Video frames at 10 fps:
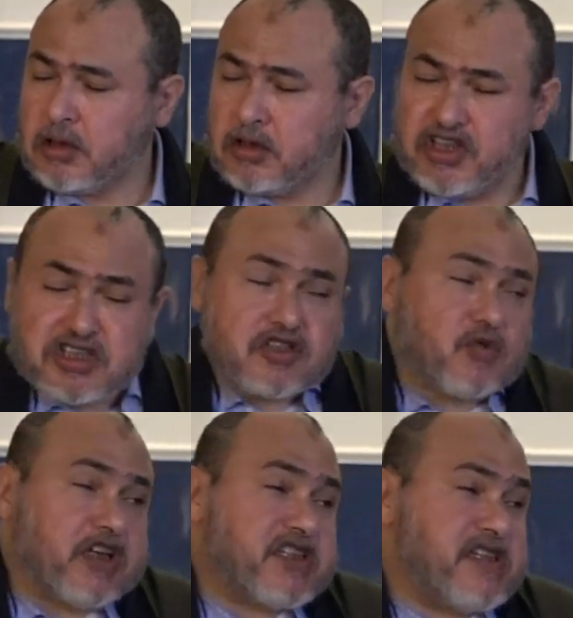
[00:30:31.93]
This is
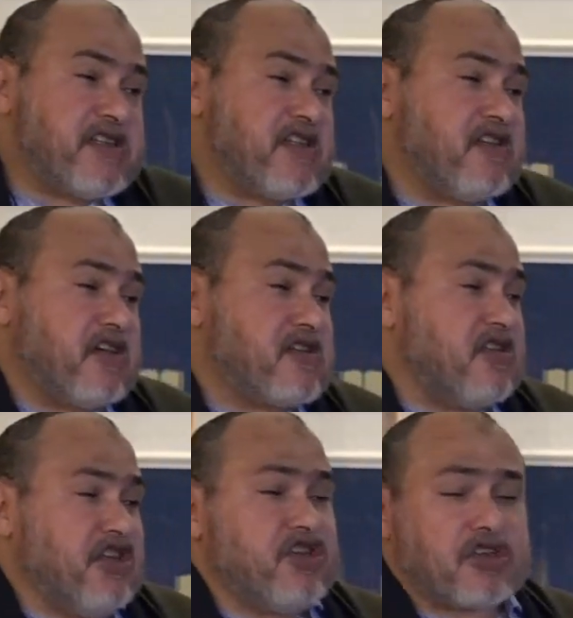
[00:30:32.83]
what Sisi does
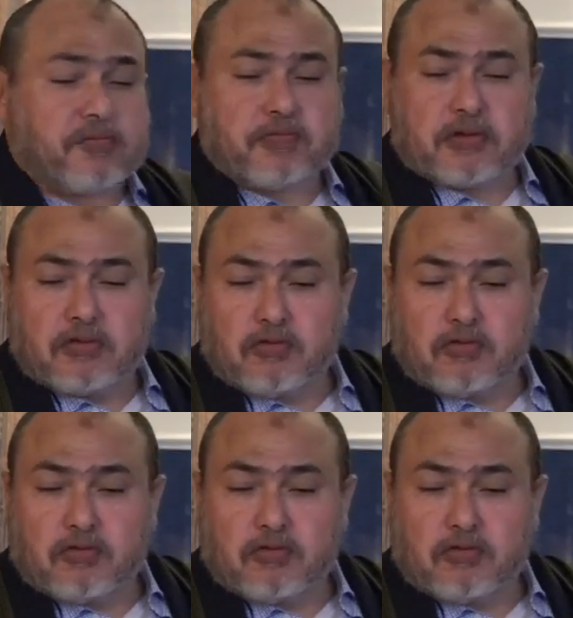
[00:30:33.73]
in Egypt,